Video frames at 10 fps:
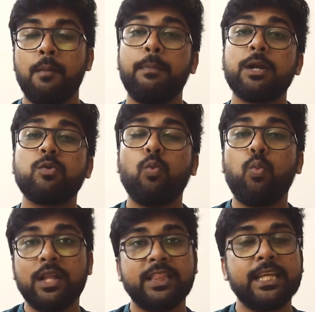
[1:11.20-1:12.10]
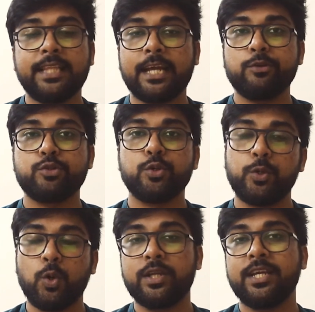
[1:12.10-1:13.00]
But one thing that you should
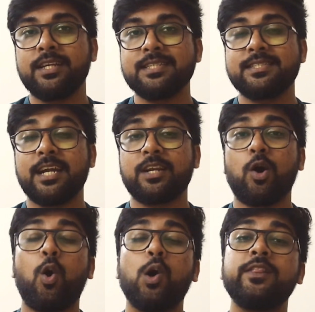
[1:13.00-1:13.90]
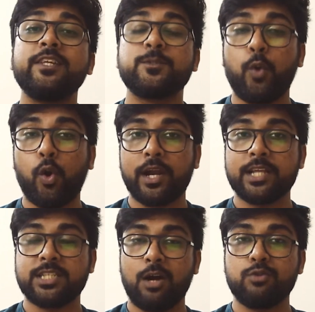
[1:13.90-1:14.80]
note here is that all these
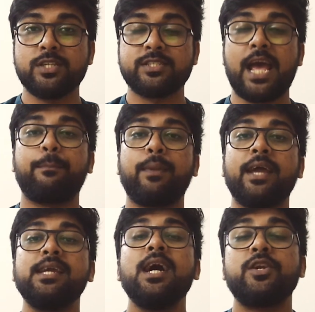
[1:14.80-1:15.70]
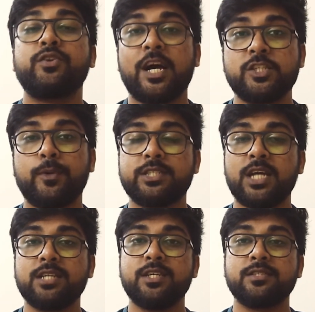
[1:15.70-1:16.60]
brokerage houses apply transfer
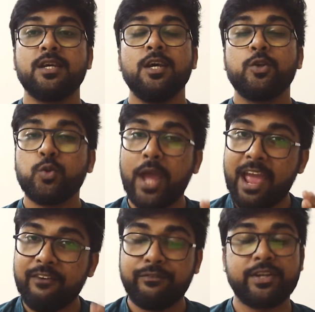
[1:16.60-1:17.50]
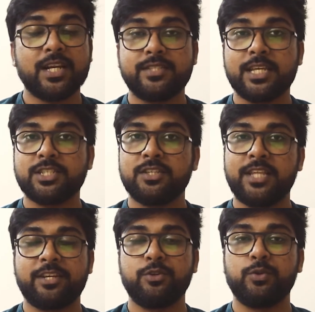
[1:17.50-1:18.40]
charges to every transaction
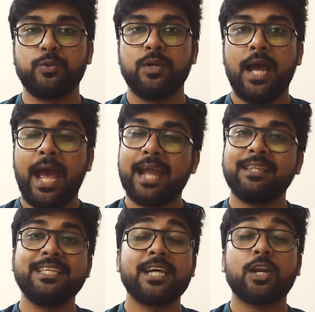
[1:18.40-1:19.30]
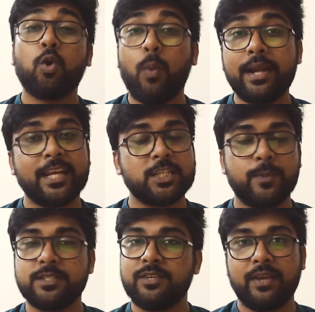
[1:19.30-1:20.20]
that you do, and these are quite
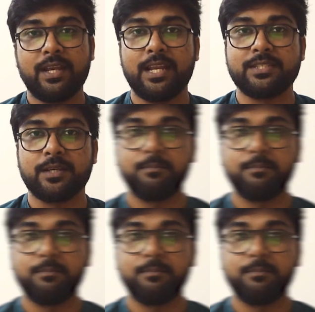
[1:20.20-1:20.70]
expensive in nature.